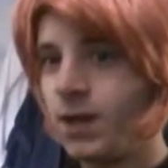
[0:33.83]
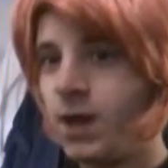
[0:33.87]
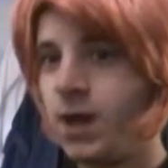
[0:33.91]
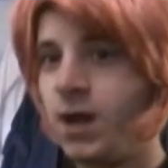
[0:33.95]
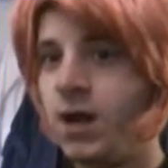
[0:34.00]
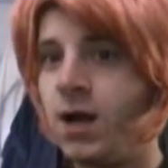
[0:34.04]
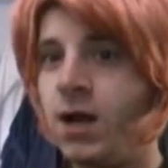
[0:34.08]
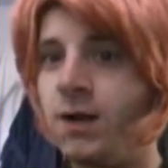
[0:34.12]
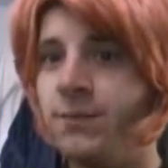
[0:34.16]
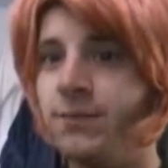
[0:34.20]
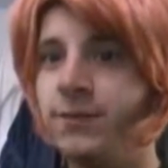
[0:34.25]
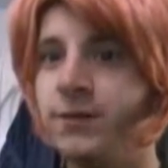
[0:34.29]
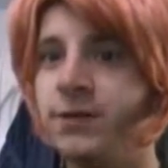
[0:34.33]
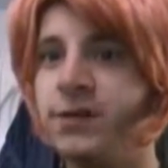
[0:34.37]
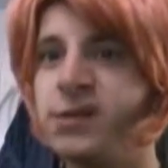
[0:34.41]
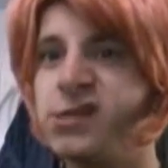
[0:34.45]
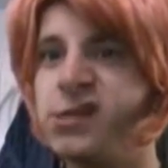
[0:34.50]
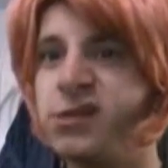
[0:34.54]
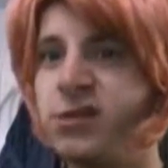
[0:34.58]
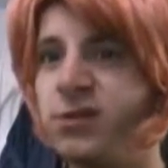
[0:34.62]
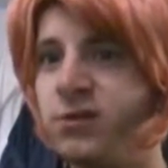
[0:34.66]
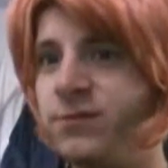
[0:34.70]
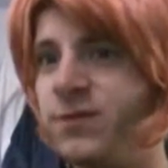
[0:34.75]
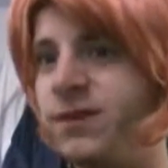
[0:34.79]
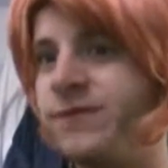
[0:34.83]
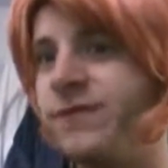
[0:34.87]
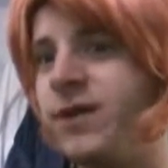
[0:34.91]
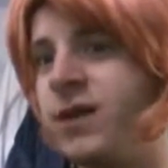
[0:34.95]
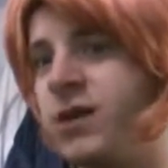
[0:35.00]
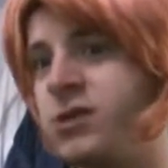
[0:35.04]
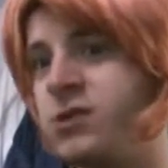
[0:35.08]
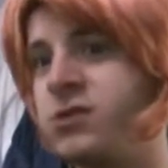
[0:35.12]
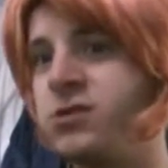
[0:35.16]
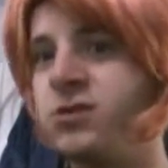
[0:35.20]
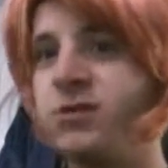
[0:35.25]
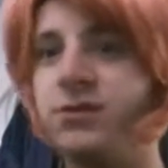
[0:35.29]
Um, it needs a little bit of
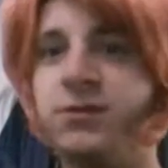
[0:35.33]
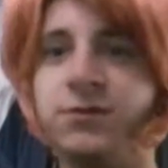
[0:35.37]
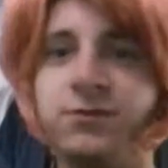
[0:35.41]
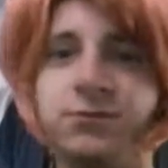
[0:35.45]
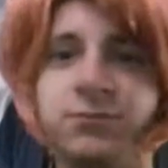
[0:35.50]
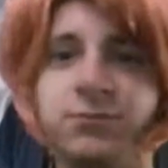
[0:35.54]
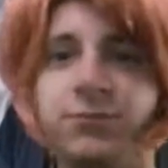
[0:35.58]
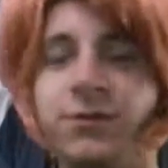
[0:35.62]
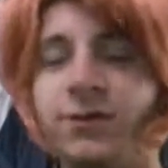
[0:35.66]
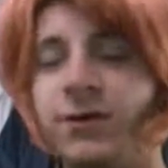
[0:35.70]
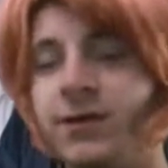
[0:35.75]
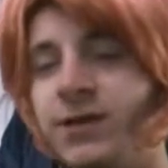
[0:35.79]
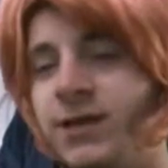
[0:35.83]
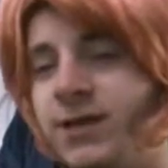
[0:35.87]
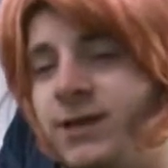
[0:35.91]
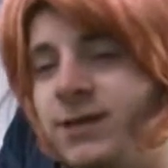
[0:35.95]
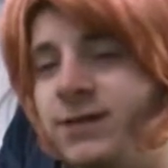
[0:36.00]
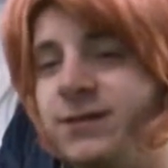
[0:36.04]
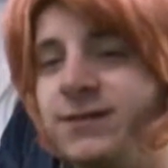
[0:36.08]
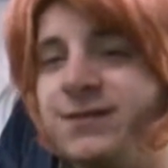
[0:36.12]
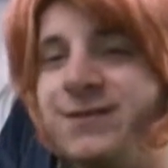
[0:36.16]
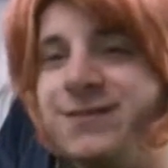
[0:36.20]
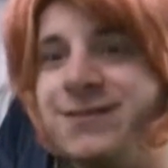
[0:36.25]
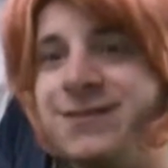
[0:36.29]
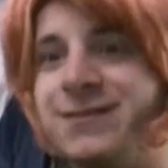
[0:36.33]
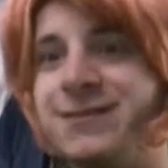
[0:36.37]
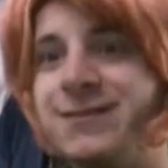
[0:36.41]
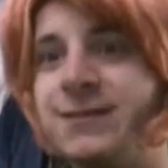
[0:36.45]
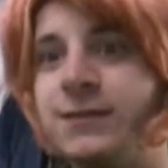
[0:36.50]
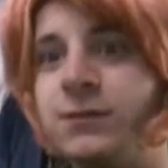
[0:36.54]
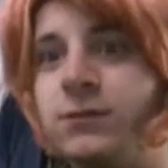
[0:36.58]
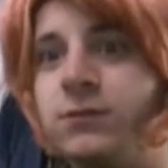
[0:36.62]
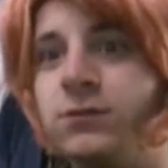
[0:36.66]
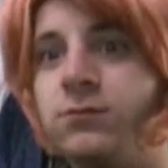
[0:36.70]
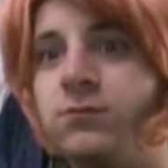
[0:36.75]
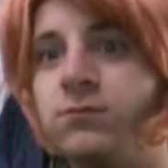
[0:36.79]
extra working
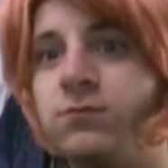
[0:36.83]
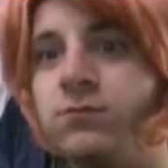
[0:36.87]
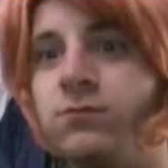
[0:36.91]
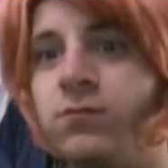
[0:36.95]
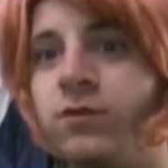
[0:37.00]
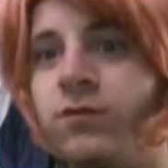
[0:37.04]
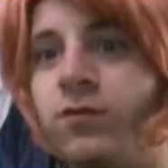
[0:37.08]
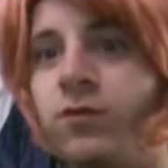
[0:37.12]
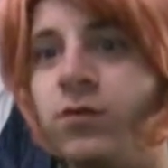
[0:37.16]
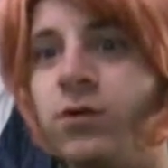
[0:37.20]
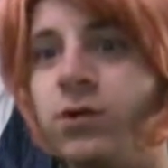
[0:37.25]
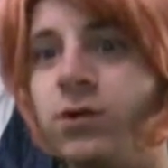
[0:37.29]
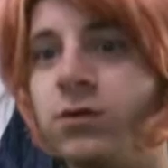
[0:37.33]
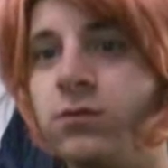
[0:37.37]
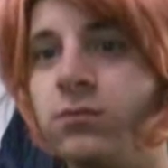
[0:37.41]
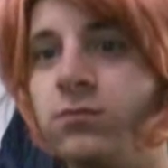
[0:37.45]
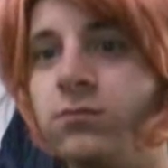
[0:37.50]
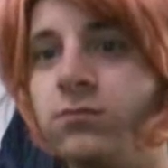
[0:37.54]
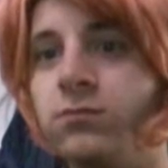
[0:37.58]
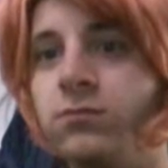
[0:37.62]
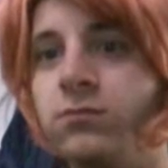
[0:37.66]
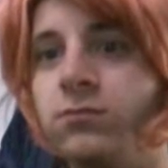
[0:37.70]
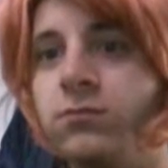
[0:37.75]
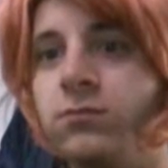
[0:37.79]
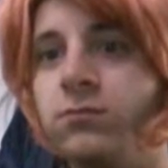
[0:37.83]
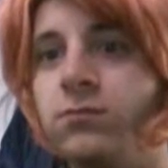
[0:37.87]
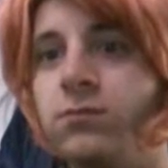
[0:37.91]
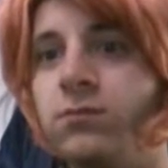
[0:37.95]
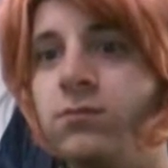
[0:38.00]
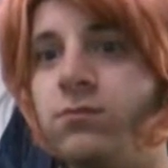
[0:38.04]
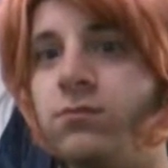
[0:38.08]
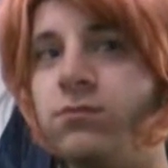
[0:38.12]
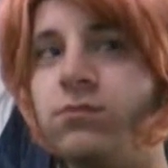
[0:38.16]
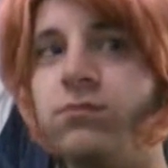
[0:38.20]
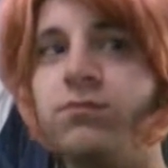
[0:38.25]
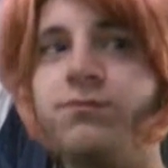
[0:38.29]
before
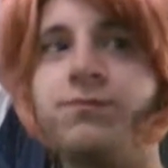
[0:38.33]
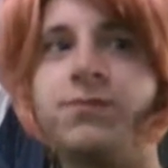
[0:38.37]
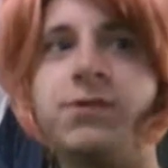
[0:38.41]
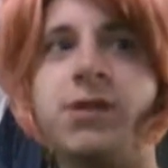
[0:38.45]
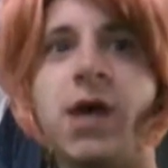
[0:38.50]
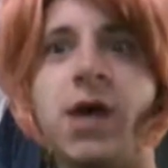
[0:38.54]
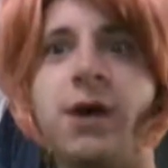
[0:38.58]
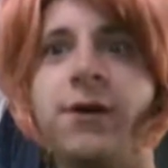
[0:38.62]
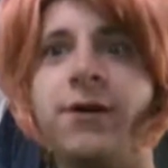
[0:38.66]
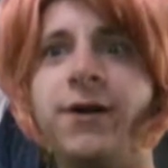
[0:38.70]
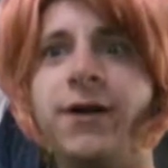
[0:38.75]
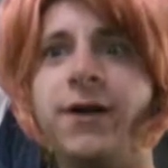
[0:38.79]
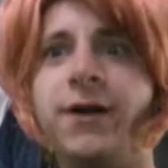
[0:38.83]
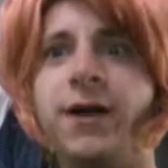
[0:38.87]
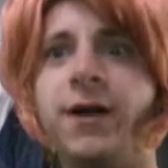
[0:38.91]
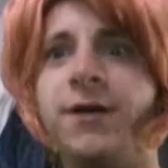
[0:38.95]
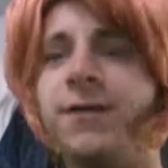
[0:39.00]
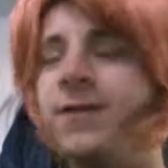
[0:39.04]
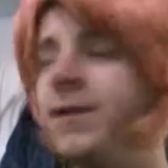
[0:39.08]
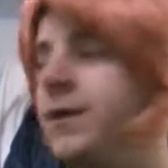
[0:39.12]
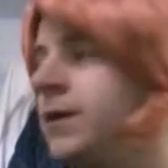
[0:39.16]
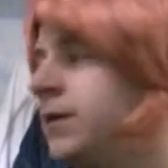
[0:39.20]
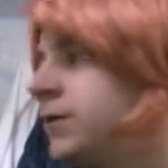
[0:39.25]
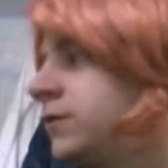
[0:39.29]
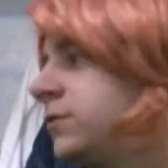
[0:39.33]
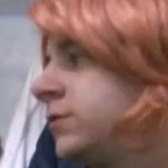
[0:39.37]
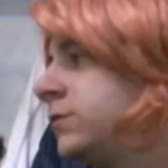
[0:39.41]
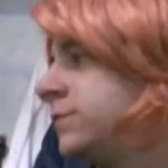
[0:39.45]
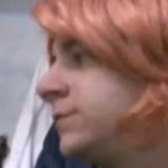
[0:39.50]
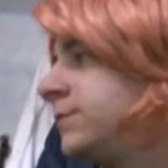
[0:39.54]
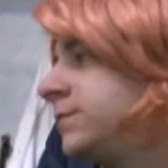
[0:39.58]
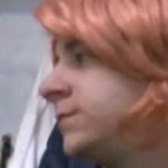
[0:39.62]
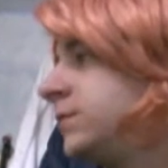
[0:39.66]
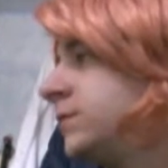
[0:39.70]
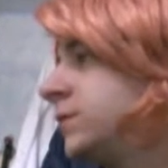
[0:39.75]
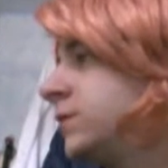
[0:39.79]
Saturday, I think.
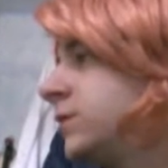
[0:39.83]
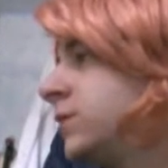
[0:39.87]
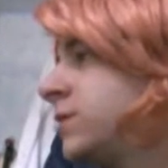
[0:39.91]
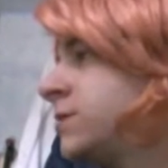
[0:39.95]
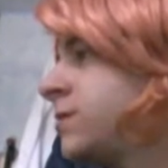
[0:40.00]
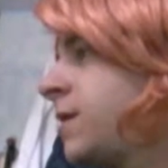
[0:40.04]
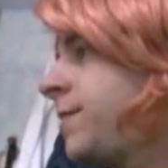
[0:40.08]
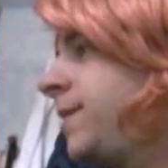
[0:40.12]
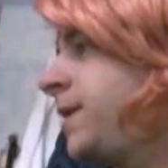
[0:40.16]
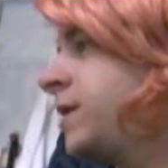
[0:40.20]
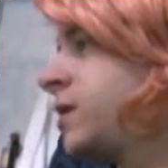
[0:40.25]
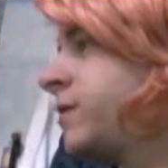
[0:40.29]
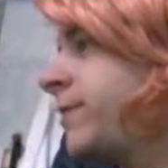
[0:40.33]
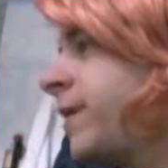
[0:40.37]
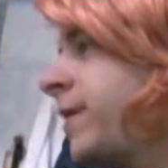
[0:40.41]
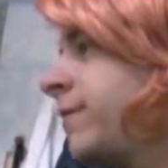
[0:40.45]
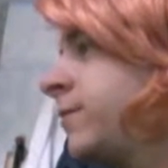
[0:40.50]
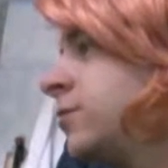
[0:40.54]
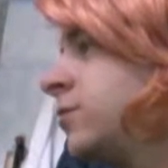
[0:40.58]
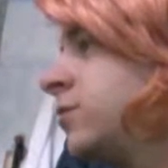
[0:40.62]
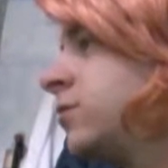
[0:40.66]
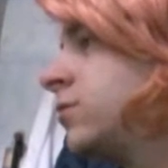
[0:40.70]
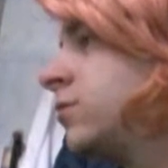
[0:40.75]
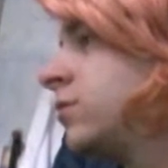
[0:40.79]
Where's my piece of paper?